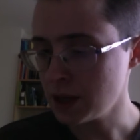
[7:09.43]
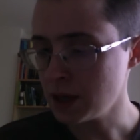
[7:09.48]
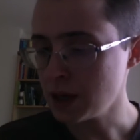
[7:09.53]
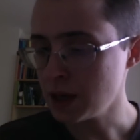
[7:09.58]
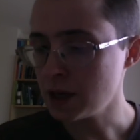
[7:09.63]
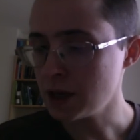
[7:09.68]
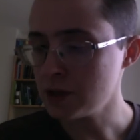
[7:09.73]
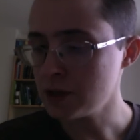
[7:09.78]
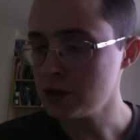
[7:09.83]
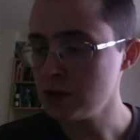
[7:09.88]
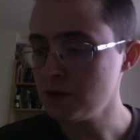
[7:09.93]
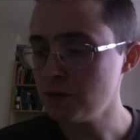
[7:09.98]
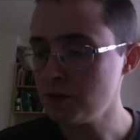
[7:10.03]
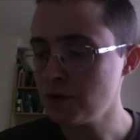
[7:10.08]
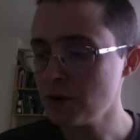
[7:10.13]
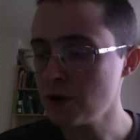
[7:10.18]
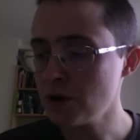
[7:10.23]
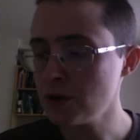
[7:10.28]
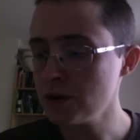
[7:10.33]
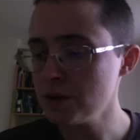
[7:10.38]
As you
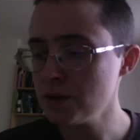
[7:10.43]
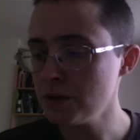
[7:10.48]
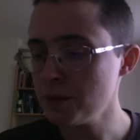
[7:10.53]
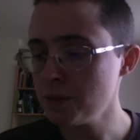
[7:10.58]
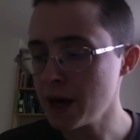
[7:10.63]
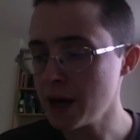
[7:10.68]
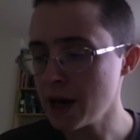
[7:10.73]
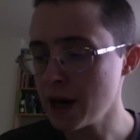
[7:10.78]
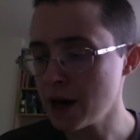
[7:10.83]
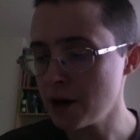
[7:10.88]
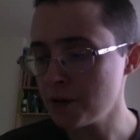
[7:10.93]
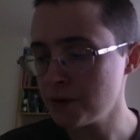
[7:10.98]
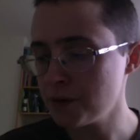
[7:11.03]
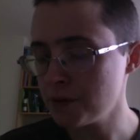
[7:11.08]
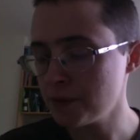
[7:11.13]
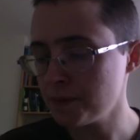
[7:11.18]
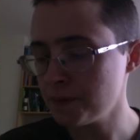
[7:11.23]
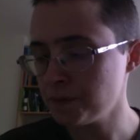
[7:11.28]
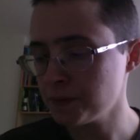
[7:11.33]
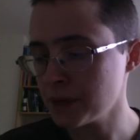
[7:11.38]
follow the path
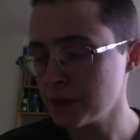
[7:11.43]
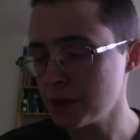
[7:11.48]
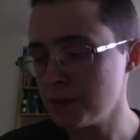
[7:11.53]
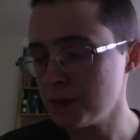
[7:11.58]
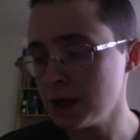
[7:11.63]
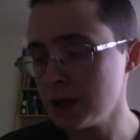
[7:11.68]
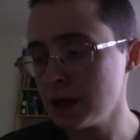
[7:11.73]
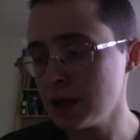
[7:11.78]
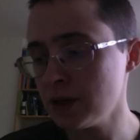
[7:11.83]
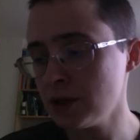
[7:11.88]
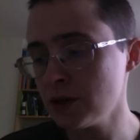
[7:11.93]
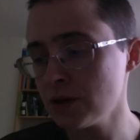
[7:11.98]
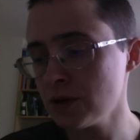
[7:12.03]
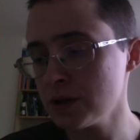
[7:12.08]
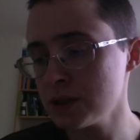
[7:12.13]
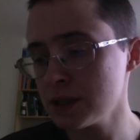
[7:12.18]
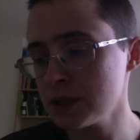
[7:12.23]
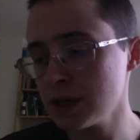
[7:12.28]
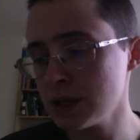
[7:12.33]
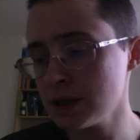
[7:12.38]
and begin your
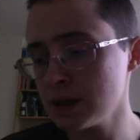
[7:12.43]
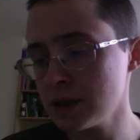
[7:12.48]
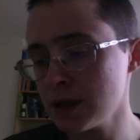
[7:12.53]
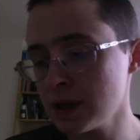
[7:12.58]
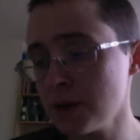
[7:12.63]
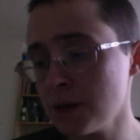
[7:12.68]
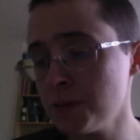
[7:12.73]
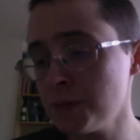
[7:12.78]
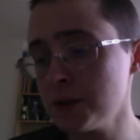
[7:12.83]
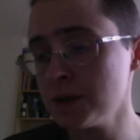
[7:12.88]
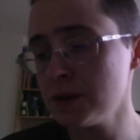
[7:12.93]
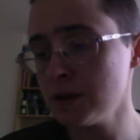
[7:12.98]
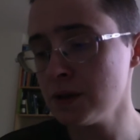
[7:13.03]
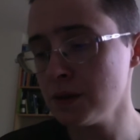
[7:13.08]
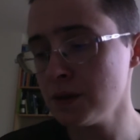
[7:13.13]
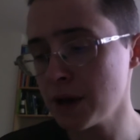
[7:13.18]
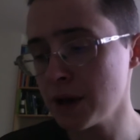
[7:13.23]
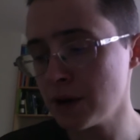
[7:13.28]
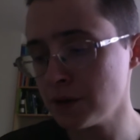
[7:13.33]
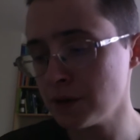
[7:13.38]
ascent up into the
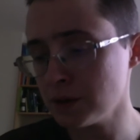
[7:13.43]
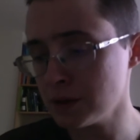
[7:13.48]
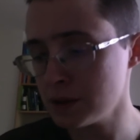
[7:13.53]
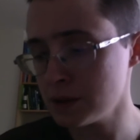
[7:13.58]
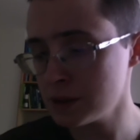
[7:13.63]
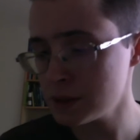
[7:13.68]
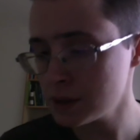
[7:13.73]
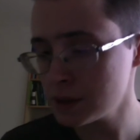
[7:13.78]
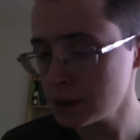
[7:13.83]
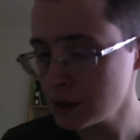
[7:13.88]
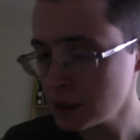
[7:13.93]
mountains,